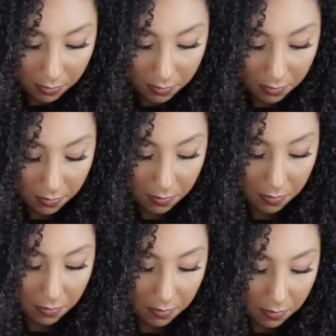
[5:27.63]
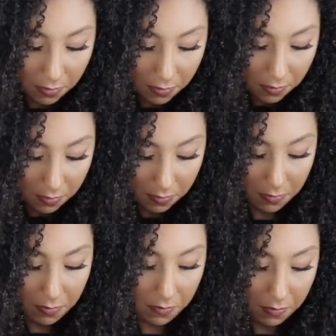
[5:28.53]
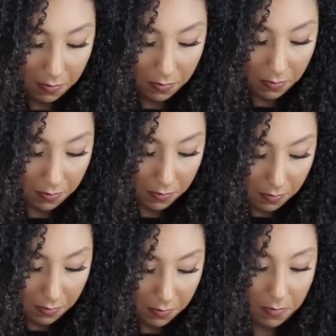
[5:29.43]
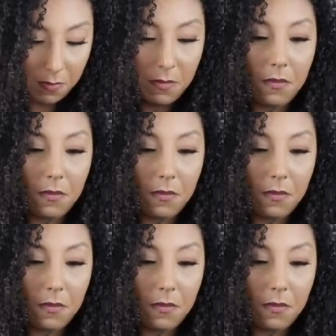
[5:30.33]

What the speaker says: Nothing is said.